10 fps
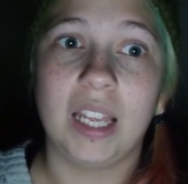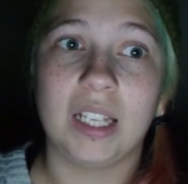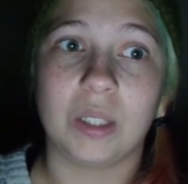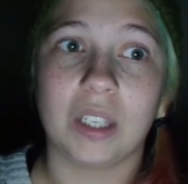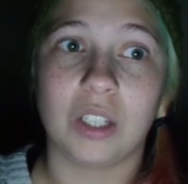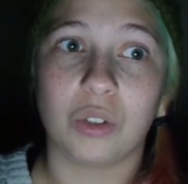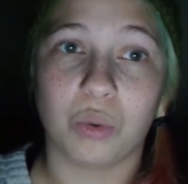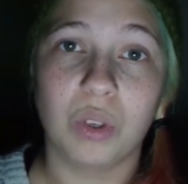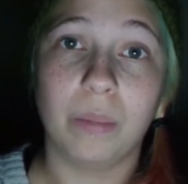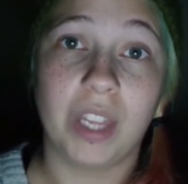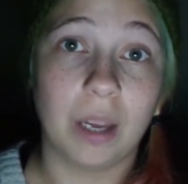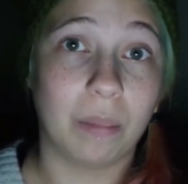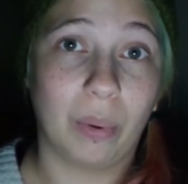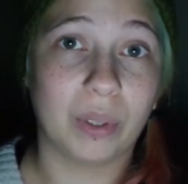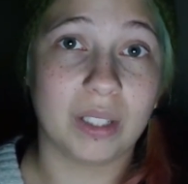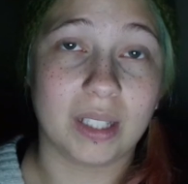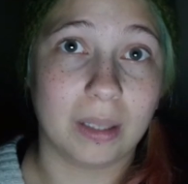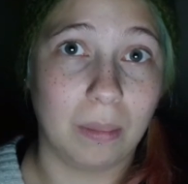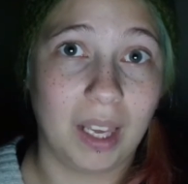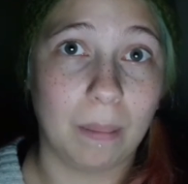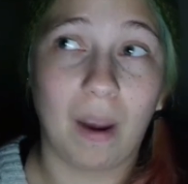It's extremely important to me.